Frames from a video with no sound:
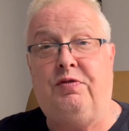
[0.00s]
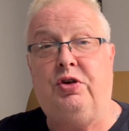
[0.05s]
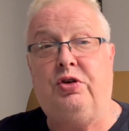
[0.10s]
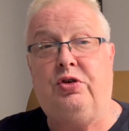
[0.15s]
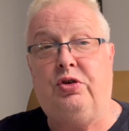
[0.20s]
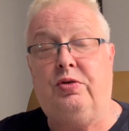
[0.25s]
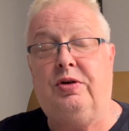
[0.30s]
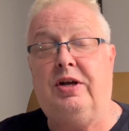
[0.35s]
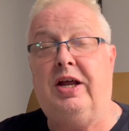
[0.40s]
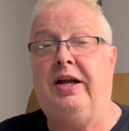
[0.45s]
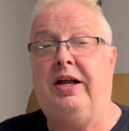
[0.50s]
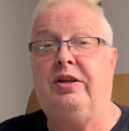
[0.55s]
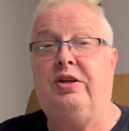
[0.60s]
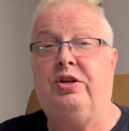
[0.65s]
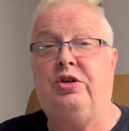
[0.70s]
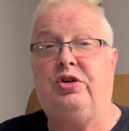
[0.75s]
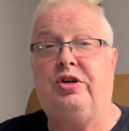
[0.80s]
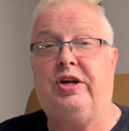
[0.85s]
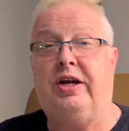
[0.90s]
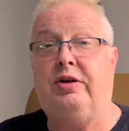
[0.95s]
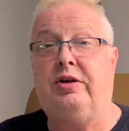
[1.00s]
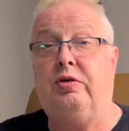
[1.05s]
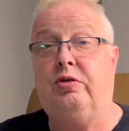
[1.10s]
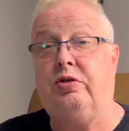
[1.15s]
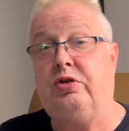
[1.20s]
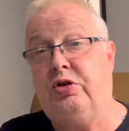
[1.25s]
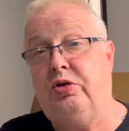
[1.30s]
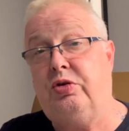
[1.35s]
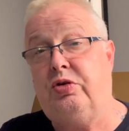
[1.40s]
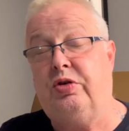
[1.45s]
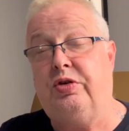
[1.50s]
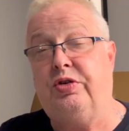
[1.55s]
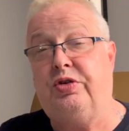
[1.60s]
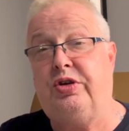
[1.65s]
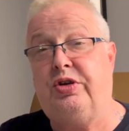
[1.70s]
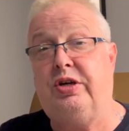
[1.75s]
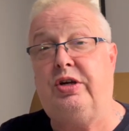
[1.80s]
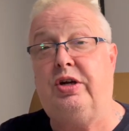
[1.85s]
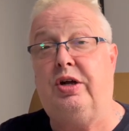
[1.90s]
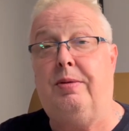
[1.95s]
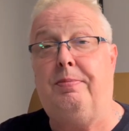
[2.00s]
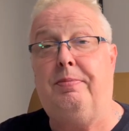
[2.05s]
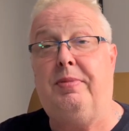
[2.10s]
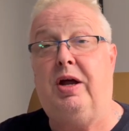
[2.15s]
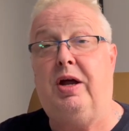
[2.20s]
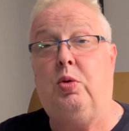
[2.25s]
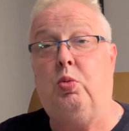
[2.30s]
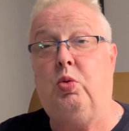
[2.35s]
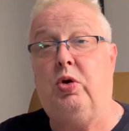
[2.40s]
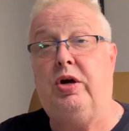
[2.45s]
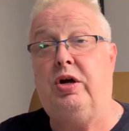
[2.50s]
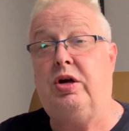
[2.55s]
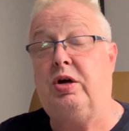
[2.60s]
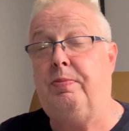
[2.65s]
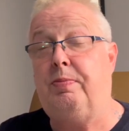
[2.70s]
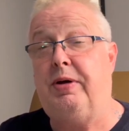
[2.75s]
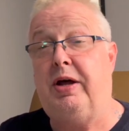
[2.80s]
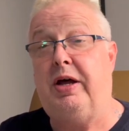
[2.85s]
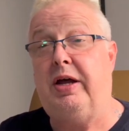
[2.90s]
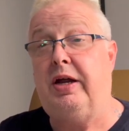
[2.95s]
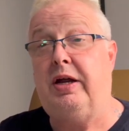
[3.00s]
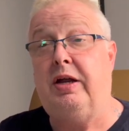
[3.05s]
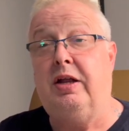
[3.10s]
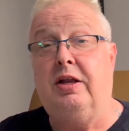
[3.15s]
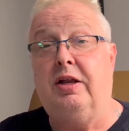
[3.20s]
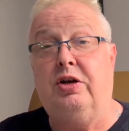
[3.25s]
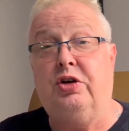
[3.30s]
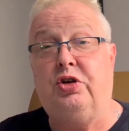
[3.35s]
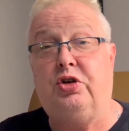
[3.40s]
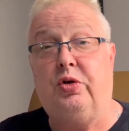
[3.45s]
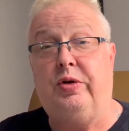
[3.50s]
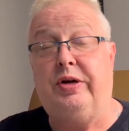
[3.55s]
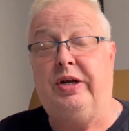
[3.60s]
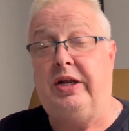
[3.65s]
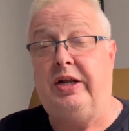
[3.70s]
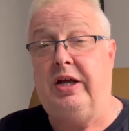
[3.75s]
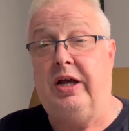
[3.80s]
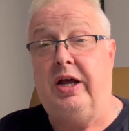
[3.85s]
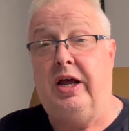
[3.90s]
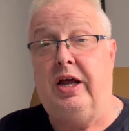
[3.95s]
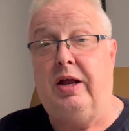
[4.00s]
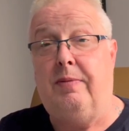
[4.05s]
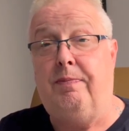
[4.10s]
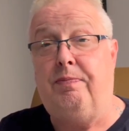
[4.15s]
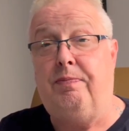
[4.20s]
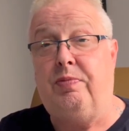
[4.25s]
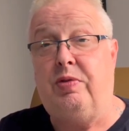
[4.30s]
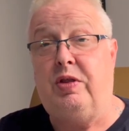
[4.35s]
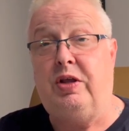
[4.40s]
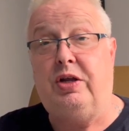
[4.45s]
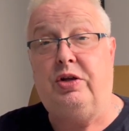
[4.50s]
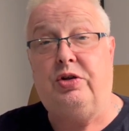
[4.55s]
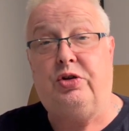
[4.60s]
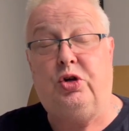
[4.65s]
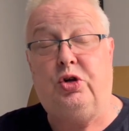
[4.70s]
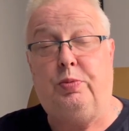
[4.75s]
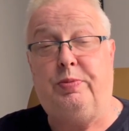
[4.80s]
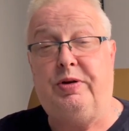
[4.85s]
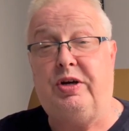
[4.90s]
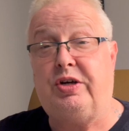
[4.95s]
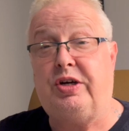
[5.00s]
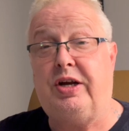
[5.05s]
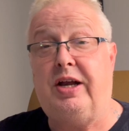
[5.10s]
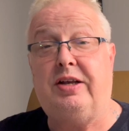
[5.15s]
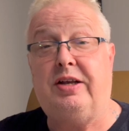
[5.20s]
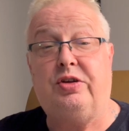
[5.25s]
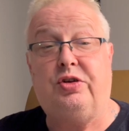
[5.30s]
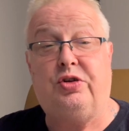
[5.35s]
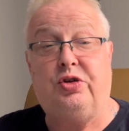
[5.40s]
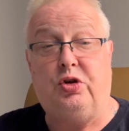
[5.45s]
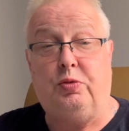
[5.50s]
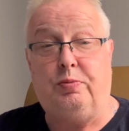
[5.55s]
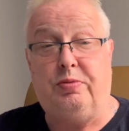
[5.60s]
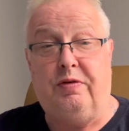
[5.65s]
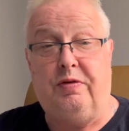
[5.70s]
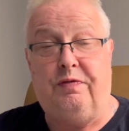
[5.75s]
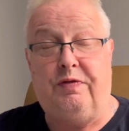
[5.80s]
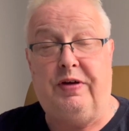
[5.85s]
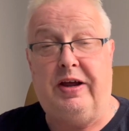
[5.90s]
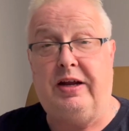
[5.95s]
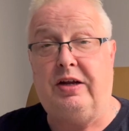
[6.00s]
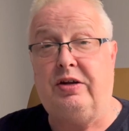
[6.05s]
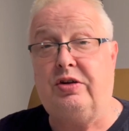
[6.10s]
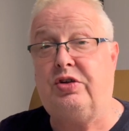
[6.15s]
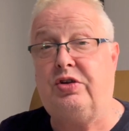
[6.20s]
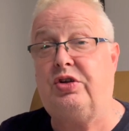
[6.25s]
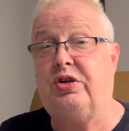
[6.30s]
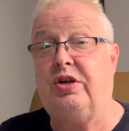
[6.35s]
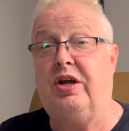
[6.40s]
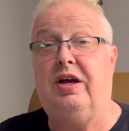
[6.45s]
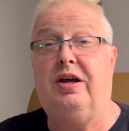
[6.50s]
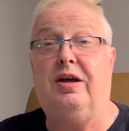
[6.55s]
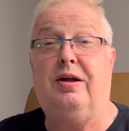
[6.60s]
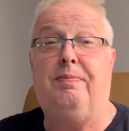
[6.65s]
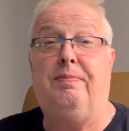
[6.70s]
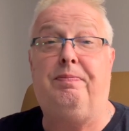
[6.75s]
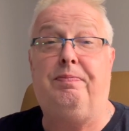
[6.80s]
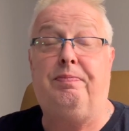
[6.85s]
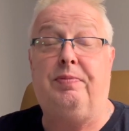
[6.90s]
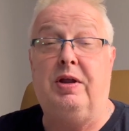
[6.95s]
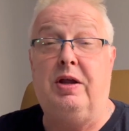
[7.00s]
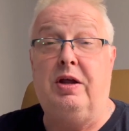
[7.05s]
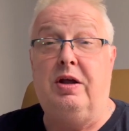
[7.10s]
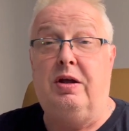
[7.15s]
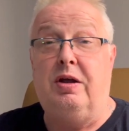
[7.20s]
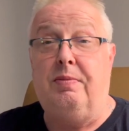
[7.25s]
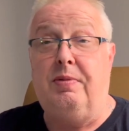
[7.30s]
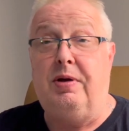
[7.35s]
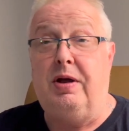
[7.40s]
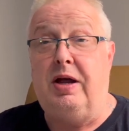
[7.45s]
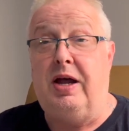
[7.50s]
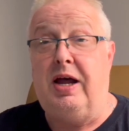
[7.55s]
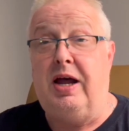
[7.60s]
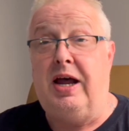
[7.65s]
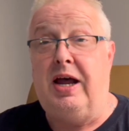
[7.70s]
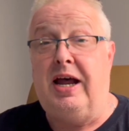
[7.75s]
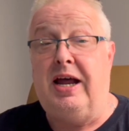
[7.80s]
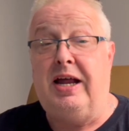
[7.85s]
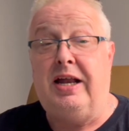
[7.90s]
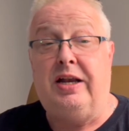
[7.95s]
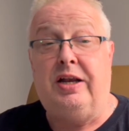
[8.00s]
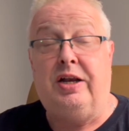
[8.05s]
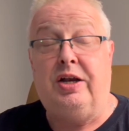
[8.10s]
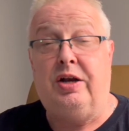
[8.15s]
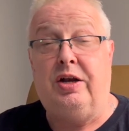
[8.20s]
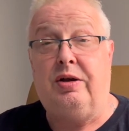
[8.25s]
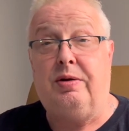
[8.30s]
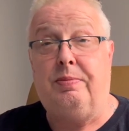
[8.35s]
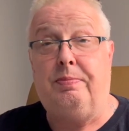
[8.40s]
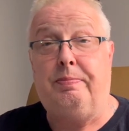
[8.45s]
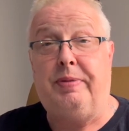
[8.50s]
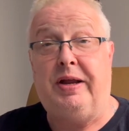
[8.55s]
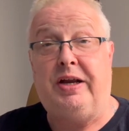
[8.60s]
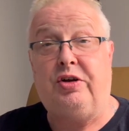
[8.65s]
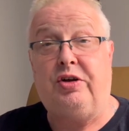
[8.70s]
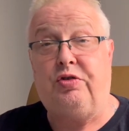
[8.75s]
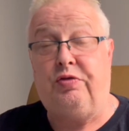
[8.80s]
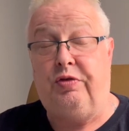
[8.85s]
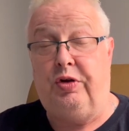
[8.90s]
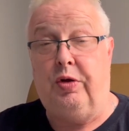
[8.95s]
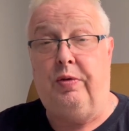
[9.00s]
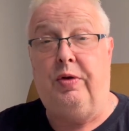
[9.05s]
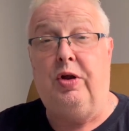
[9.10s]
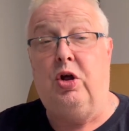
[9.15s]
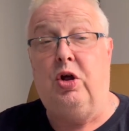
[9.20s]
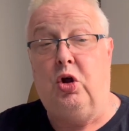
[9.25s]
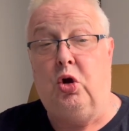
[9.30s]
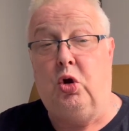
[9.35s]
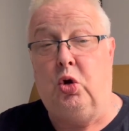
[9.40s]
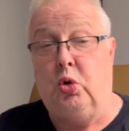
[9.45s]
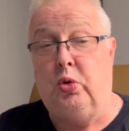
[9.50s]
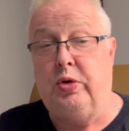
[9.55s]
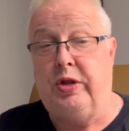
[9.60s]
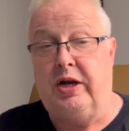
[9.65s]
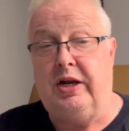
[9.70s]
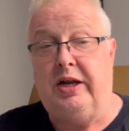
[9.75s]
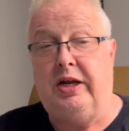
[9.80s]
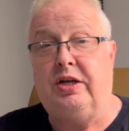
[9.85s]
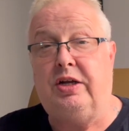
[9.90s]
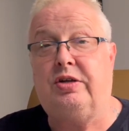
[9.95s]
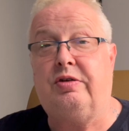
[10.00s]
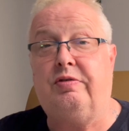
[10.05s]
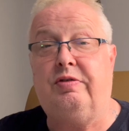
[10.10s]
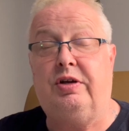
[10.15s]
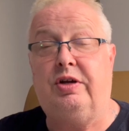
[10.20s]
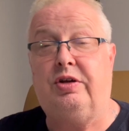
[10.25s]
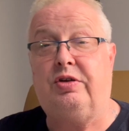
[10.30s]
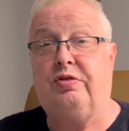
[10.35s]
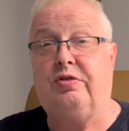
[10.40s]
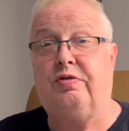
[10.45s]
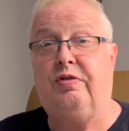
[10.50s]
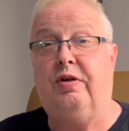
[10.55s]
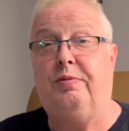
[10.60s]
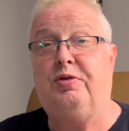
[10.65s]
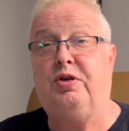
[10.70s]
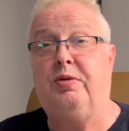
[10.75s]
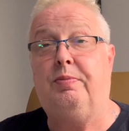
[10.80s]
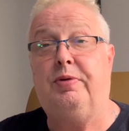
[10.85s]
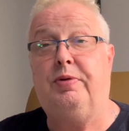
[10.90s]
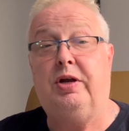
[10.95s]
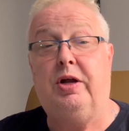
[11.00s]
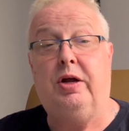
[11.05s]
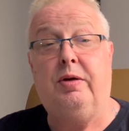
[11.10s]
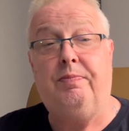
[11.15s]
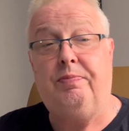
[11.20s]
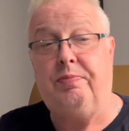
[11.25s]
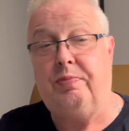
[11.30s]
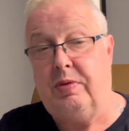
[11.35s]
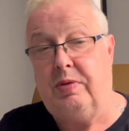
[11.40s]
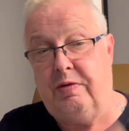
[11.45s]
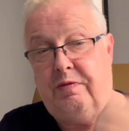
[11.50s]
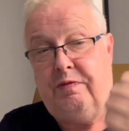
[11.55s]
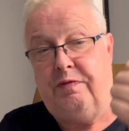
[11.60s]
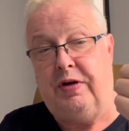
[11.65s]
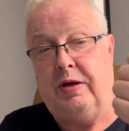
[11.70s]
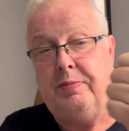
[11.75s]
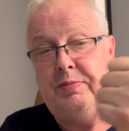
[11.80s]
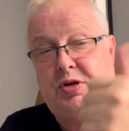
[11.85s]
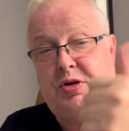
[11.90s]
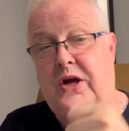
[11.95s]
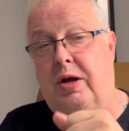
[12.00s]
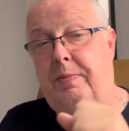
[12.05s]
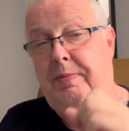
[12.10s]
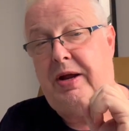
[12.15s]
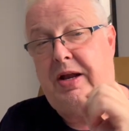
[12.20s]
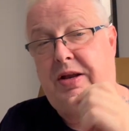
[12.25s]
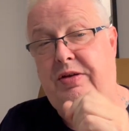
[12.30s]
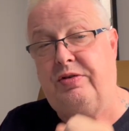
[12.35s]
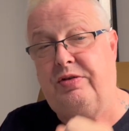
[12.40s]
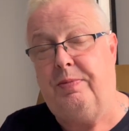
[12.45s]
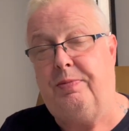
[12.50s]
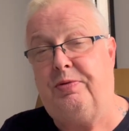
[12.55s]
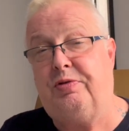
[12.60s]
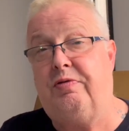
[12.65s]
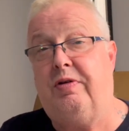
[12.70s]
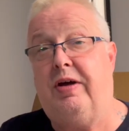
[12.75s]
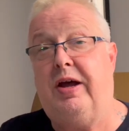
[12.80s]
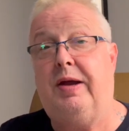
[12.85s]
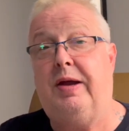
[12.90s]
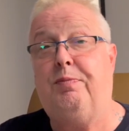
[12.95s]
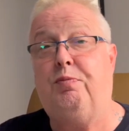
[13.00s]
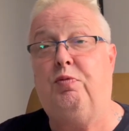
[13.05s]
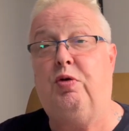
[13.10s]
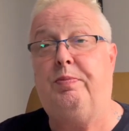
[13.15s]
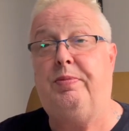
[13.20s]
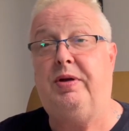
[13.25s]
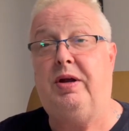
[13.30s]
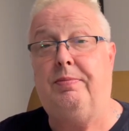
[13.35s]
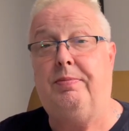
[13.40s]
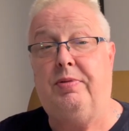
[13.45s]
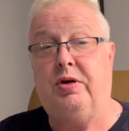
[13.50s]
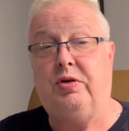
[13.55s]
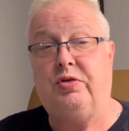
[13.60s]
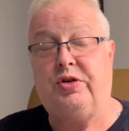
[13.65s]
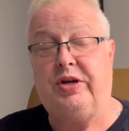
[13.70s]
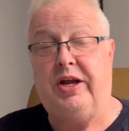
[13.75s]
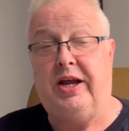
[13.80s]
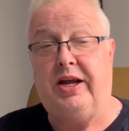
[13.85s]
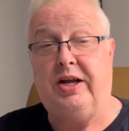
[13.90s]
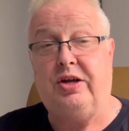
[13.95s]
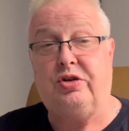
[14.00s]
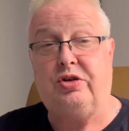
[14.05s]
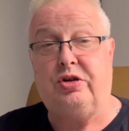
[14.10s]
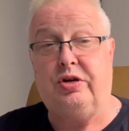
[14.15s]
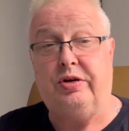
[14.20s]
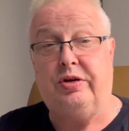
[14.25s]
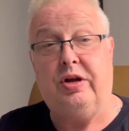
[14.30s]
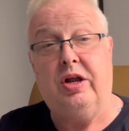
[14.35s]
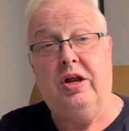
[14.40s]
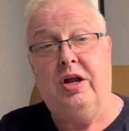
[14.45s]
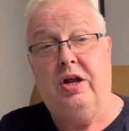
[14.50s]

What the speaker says: you do like this channel, do consider my work by joining the Super Chat, Super Thanks, and Patreon. All the links are in the description below. Thumbs up and subscribe would be most excellent.